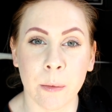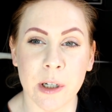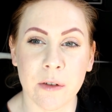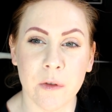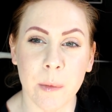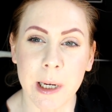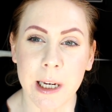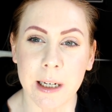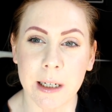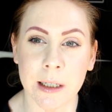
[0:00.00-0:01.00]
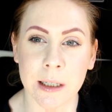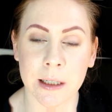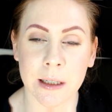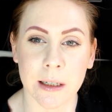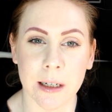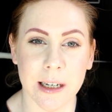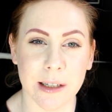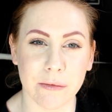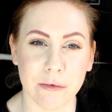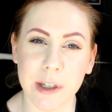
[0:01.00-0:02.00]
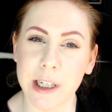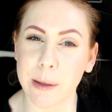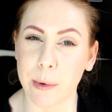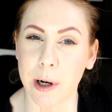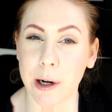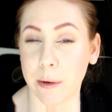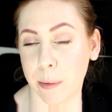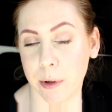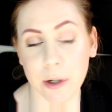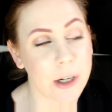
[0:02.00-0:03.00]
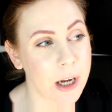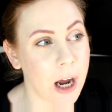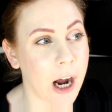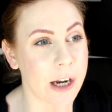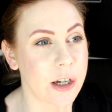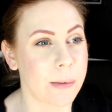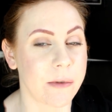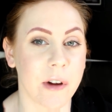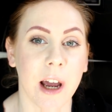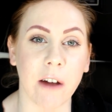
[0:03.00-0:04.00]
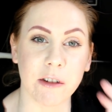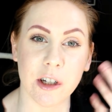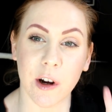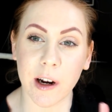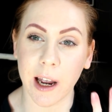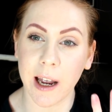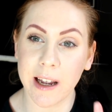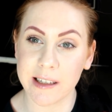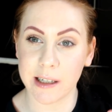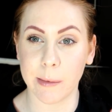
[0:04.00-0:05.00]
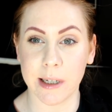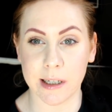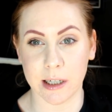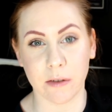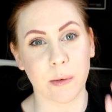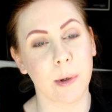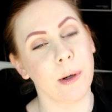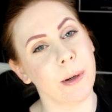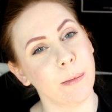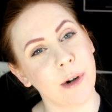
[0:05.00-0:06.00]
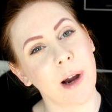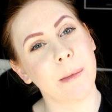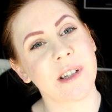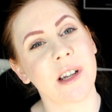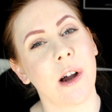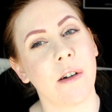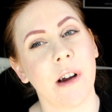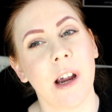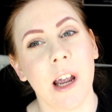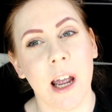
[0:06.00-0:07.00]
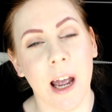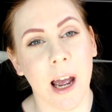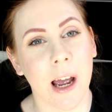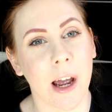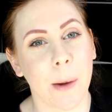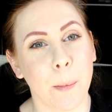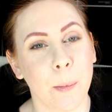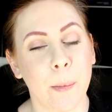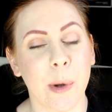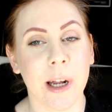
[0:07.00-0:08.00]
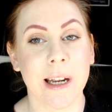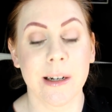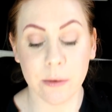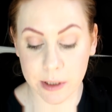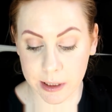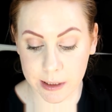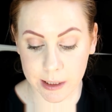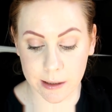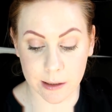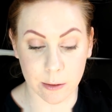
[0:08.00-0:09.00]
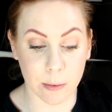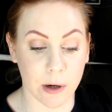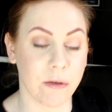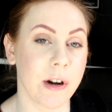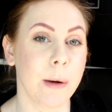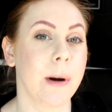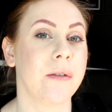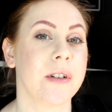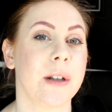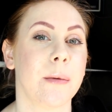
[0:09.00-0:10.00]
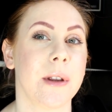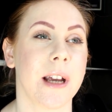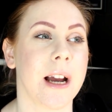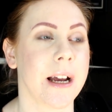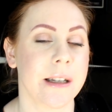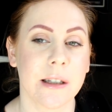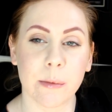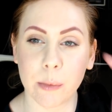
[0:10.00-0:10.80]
Which for me isn't really what I'd want. I do prefer having darker hairs and it means I don't have to put in brow mascara. But I can also see that this would work really well for someone that has